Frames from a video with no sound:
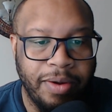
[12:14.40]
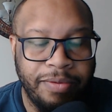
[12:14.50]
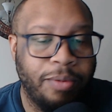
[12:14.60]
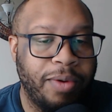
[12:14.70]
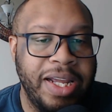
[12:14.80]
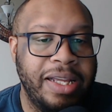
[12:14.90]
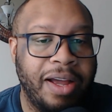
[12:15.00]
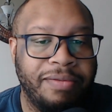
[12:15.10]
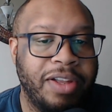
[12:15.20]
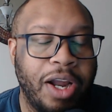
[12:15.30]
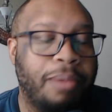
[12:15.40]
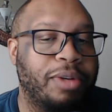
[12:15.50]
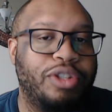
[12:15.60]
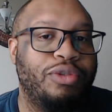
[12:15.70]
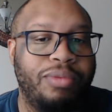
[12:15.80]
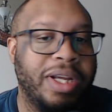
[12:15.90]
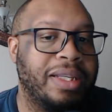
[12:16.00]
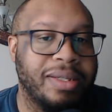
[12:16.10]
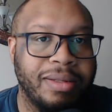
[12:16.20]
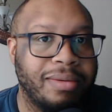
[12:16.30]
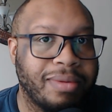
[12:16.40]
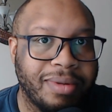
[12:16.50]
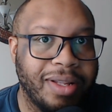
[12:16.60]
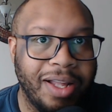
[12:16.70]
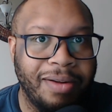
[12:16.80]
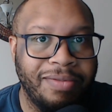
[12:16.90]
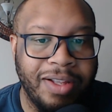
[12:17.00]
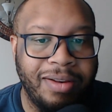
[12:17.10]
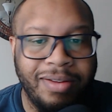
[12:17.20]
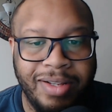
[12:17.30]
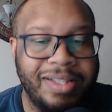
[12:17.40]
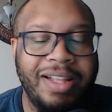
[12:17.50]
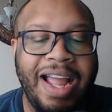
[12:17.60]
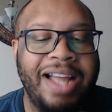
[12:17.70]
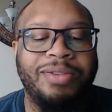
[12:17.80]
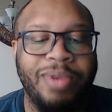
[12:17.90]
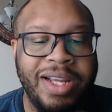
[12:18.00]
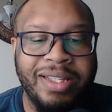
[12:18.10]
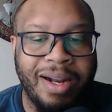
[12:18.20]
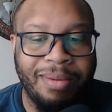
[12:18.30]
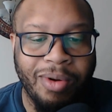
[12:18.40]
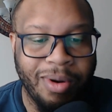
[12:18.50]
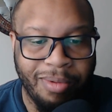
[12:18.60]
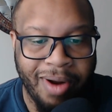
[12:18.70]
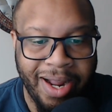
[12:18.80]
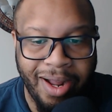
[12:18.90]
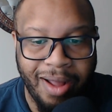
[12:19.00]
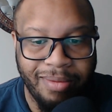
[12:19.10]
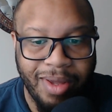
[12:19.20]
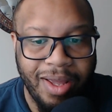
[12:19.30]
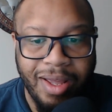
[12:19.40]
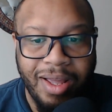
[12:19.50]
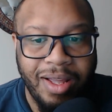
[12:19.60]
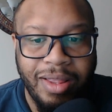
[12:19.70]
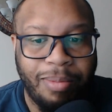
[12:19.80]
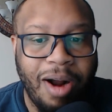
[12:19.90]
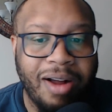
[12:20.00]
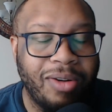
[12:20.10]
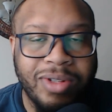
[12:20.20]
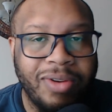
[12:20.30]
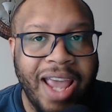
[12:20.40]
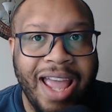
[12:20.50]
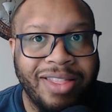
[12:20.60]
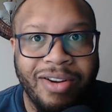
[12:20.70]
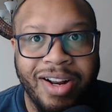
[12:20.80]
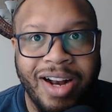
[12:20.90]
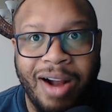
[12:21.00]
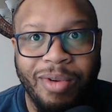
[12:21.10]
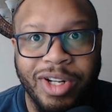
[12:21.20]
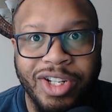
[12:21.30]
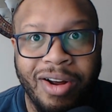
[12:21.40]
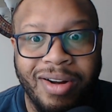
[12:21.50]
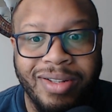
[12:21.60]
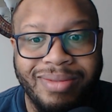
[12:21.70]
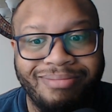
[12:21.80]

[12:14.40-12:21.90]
of the re of the number two reason of the next reason I'm going to bring up. The Broncos only had 39 rushing yards.